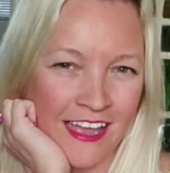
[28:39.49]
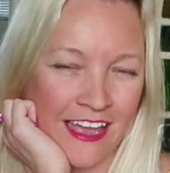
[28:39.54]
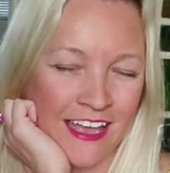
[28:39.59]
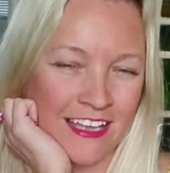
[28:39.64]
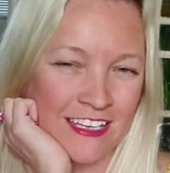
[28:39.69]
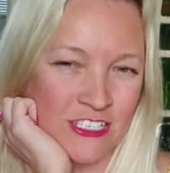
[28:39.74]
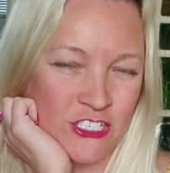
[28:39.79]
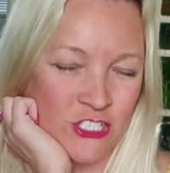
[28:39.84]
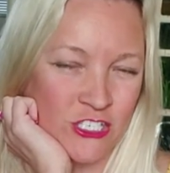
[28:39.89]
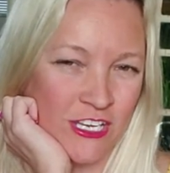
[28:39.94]

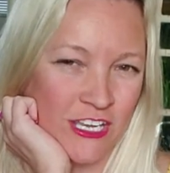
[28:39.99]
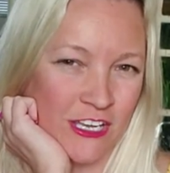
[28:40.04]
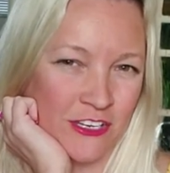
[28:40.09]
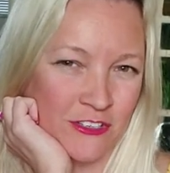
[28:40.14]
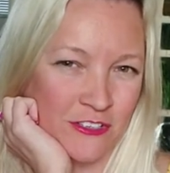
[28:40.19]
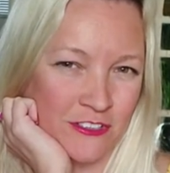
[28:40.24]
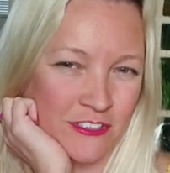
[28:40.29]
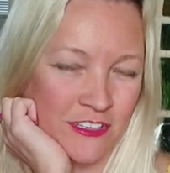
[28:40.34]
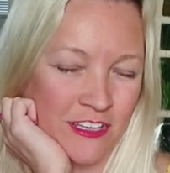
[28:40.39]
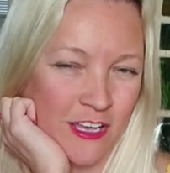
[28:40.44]
and
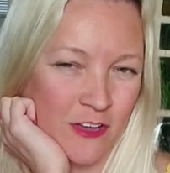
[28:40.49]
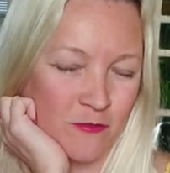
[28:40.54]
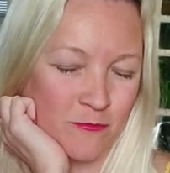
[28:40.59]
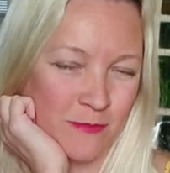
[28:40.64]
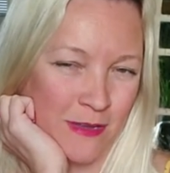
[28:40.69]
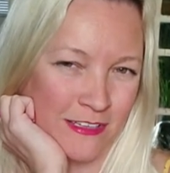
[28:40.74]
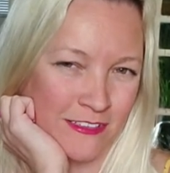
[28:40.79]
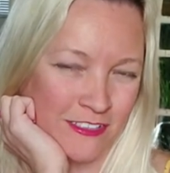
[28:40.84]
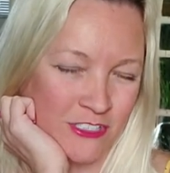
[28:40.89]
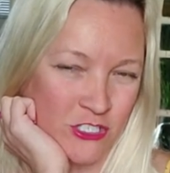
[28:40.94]
channeled love
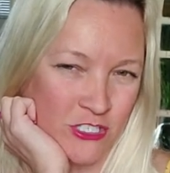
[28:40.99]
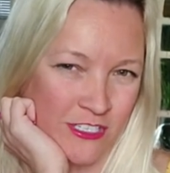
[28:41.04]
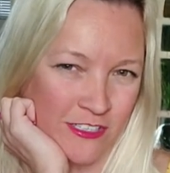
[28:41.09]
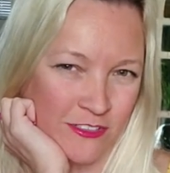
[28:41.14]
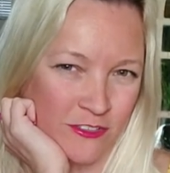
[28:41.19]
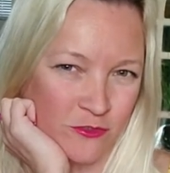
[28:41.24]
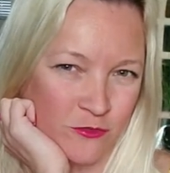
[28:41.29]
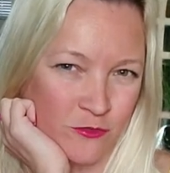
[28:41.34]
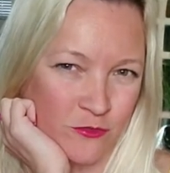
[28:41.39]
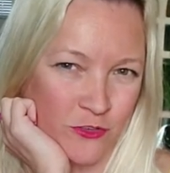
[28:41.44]

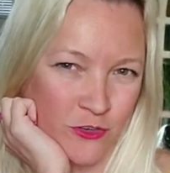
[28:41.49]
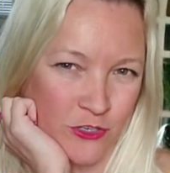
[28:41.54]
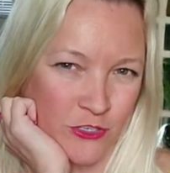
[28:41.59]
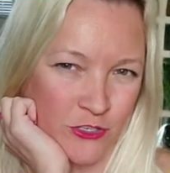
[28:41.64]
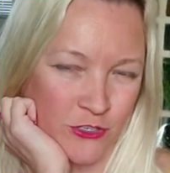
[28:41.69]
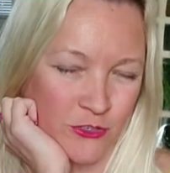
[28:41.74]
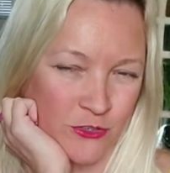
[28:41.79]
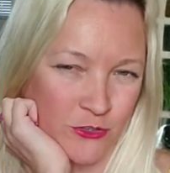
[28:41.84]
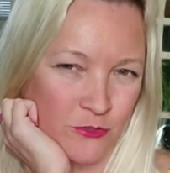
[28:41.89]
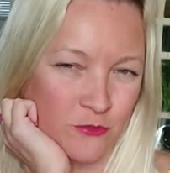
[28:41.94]
messages for
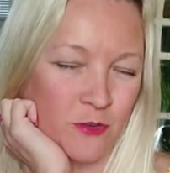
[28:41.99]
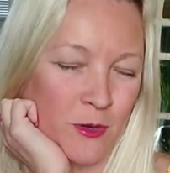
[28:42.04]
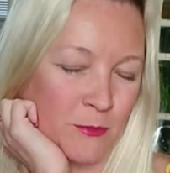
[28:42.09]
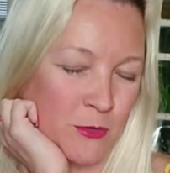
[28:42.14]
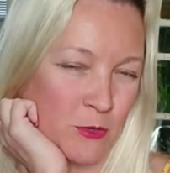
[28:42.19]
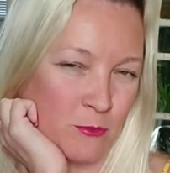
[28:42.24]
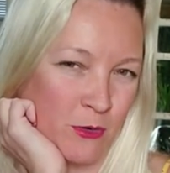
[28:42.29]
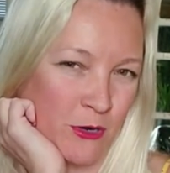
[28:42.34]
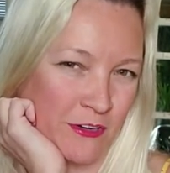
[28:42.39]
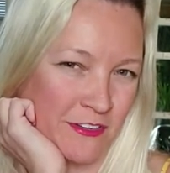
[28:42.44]
you from
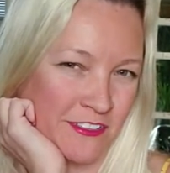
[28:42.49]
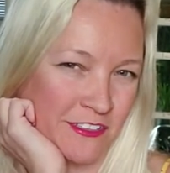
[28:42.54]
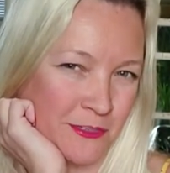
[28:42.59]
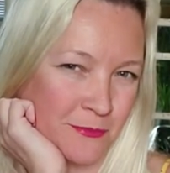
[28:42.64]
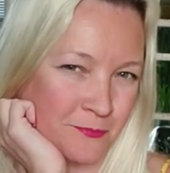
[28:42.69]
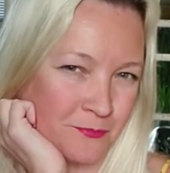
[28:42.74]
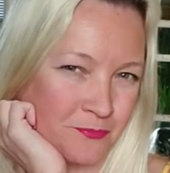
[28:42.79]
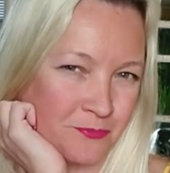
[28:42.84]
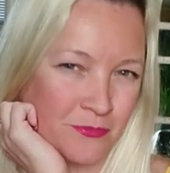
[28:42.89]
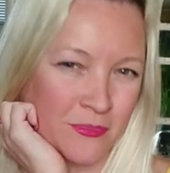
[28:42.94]
your
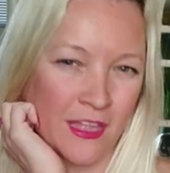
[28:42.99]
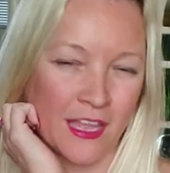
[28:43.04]
person.